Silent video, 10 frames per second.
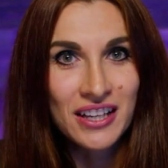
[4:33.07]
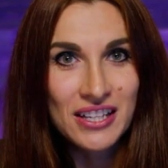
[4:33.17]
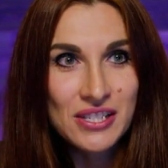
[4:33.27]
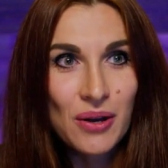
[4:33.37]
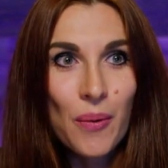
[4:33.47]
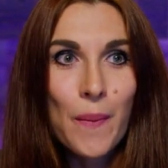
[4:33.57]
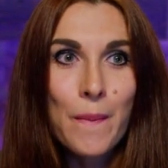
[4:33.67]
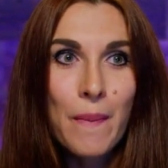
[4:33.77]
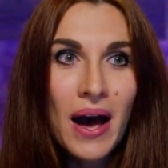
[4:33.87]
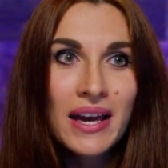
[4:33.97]
So
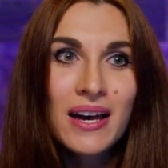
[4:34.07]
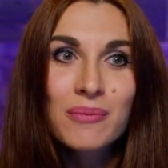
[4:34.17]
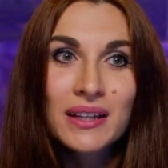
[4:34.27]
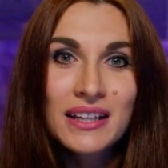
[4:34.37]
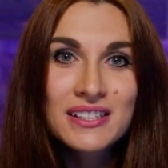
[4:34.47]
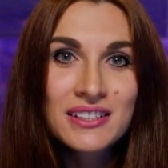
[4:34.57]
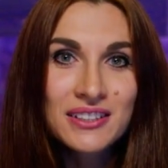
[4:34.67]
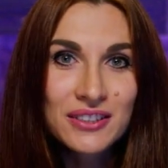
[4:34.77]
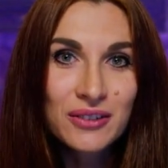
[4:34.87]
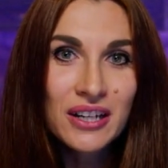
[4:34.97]
by updating
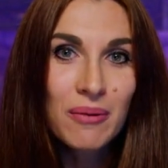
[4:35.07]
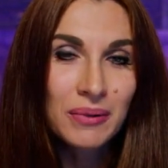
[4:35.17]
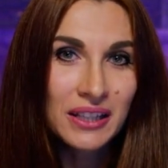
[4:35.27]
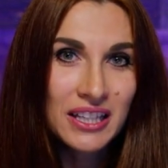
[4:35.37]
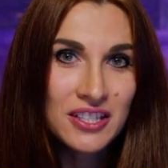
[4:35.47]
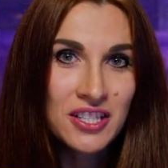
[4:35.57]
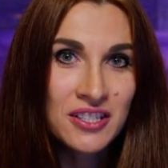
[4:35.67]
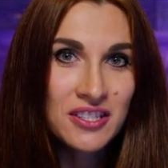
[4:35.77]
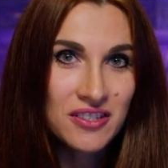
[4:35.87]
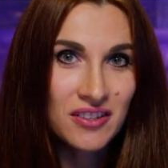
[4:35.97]
your
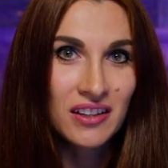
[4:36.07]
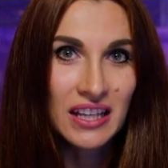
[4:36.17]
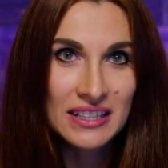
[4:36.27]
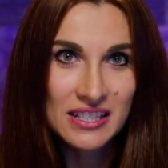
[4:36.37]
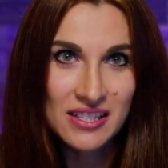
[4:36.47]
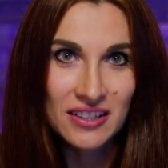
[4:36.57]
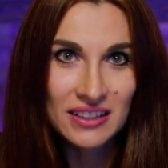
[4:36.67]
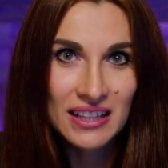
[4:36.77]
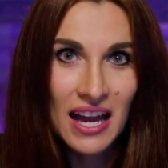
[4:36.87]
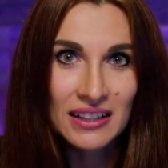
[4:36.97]
applications to the latest
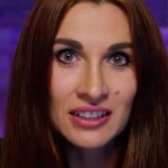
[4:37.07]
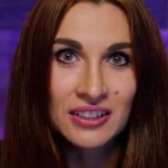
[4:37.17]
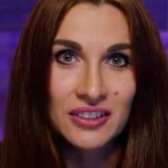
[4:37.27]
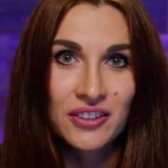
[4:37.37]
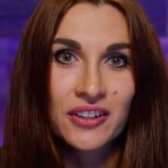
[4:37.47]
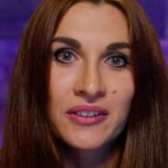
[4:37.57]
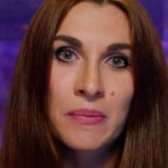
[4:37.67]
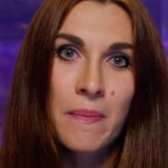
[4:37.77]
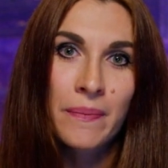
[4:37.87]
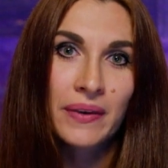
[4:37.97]
.NET, you're
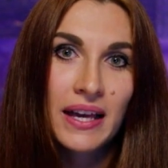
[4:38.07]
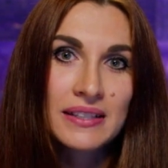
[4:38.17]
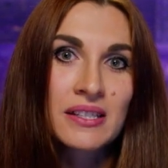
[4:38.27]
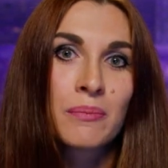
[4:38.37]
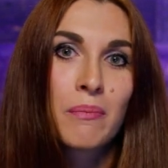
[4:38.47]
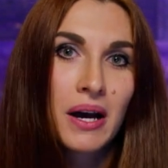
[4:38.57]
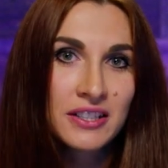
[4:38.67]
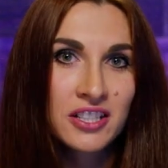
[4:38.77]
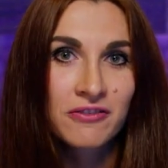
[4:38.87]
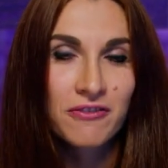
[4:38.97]
getting
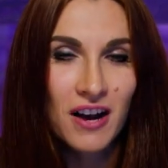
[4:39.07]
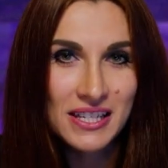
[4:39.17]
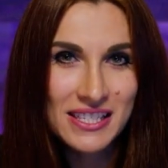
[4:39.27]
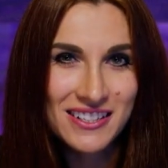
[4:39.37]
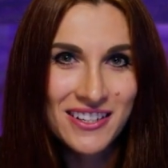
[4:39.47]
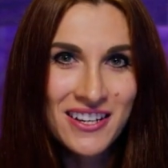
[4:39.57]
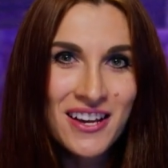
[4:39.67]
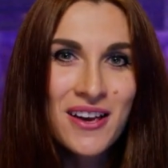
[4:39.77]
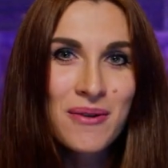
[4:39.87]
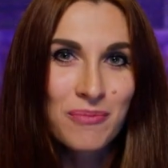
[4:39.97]
much faster,
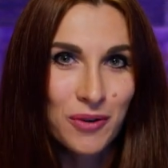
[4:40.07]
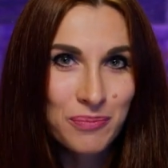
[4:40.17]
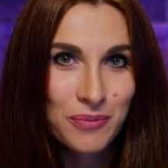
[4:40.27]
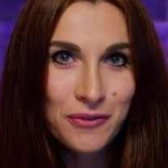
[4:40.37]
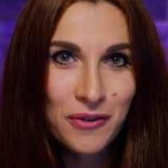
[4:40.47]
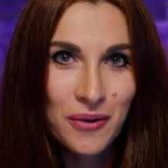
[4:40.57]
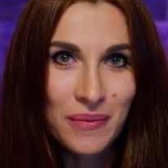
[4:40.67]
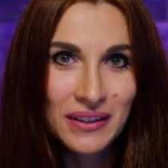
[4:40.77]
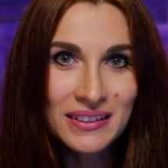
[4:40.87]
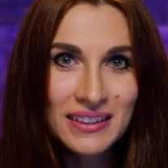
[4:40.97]
more
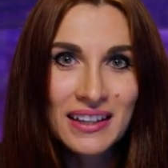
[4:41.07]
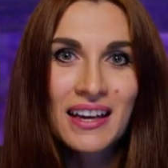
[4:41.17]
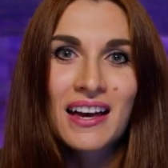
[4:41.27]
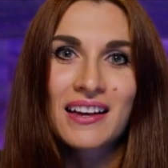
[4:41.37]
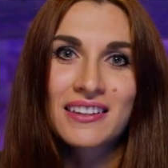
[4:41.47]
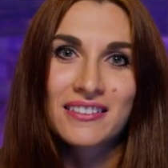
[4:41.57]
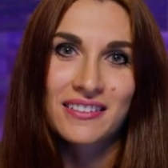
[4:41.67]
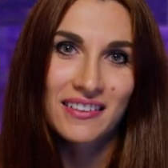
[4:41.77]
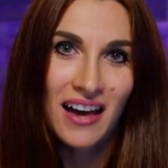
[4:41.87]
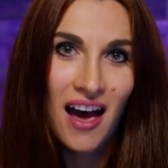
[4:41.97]
performant, you
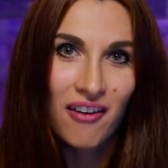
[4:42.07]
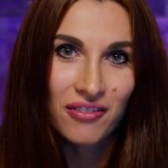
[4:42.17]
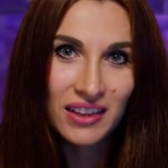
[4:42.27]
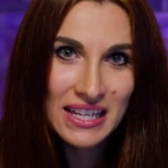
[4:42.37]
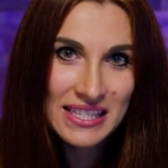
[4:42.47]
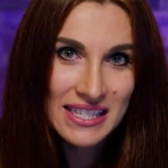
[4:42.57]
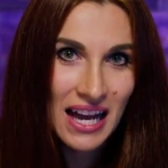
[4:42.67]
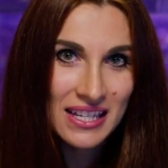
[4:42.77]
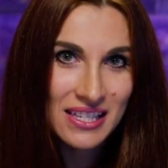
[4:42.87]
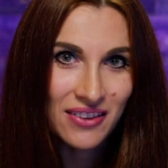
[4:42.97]
have less
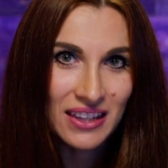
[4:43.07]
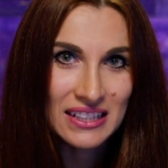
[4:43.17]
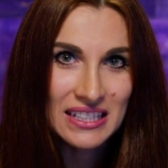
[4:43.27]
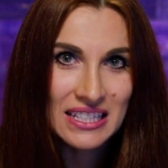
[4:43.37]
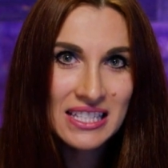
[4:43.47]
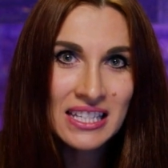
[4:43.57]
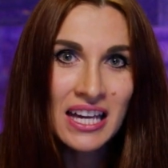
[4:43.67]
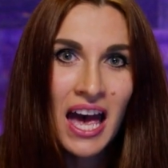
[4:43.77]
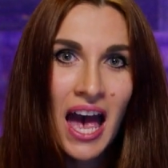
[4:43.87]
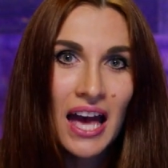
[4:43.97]
size on the disk,
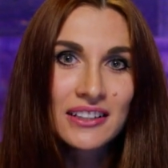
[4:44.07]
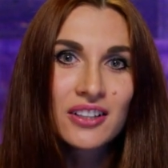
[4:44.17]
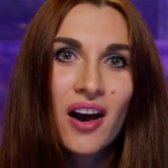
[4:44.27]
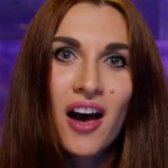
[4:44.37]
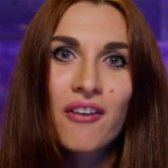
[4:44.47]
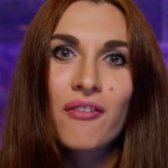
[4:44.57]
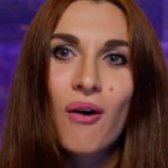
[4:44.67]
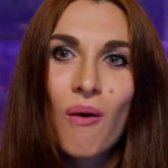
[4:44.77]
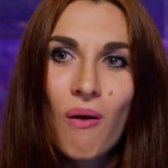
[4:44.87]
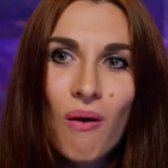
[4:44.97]
and you have
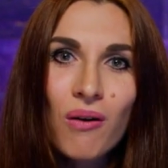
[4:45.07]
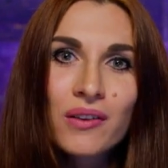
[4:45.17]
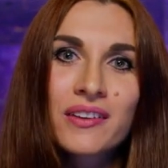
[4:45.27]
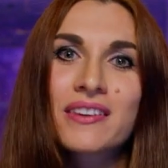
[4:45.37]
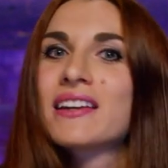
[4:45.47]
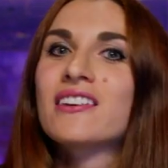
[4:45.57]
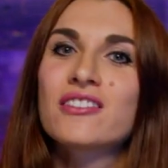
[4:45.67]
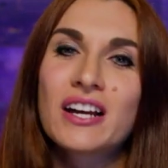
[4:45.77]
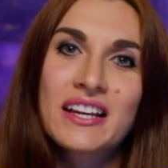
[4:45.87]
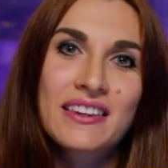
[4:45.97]
all the
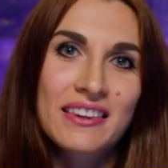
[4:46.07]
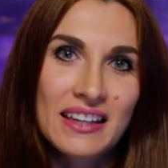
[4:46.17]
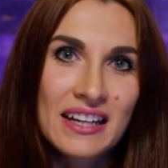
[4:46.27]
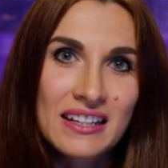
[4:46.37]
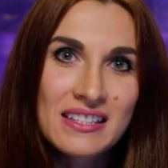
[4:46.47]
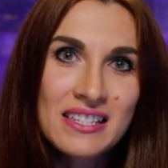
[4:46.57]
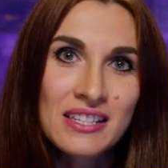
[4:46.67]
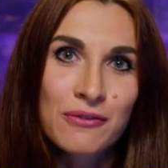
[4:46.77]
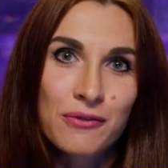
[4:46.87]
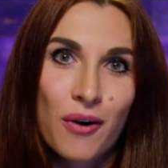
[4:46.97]
great things
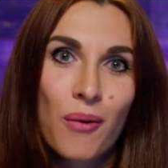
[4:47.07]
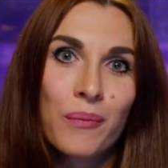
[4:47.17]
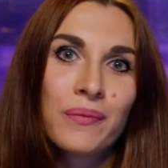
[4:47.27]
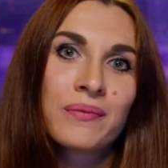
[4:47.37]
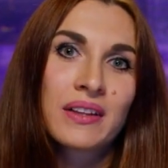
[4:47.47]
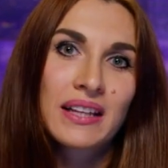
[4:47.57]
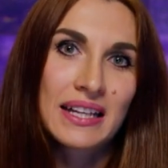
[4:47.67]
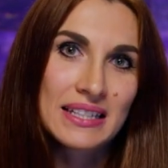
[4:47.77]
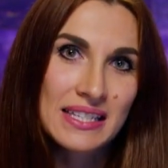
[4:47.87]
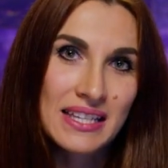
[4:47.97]
from
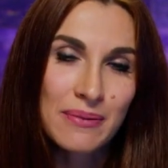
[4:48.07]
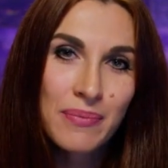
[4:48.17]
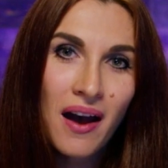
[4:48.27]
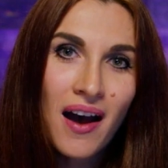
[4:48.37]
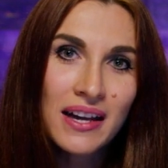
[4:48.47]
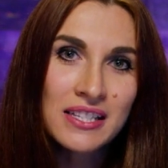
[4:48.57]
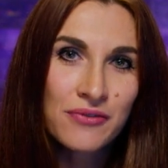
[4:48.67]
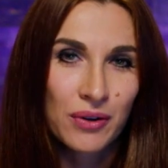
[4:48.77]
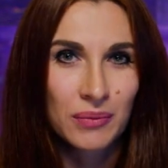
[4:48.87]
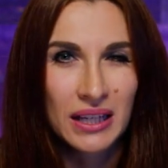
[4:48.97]
latest APIs,
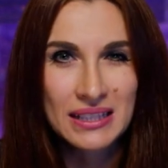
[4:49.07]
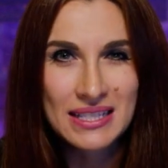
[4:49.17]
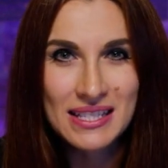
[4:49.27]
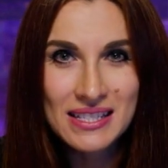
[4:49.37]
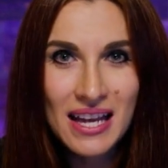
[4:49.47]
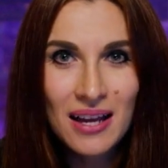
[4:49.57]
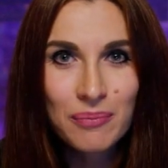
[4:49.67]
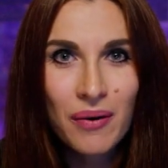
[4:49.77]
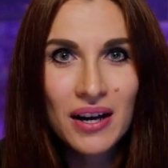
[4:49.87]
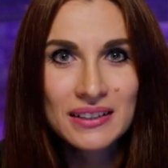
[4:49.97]
from latest design
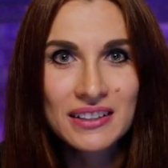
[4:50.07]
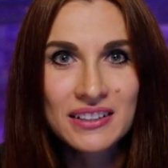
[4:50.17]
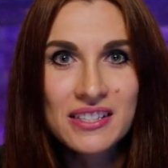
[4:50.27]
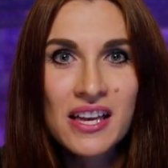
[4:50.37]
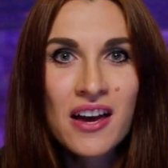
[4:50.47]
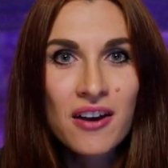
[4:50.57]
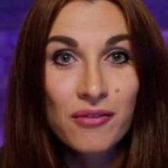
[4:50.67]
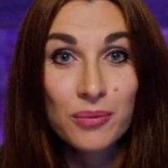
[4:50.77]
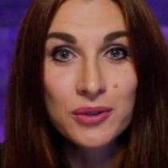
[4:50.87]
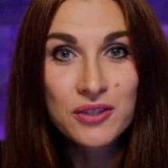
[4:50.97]
patterns,
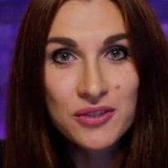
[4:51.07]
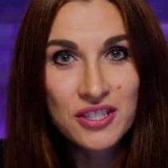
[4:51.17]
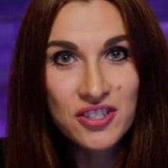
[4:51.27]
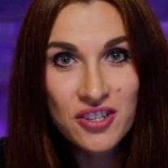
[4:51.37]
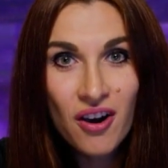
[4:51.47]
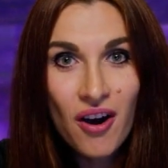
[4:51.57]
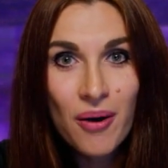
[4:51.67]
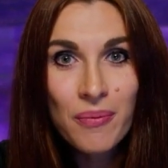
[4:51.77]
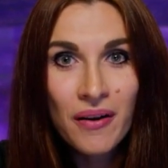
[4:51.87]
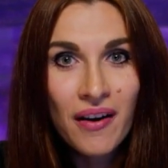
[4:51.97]
from new C Sharp,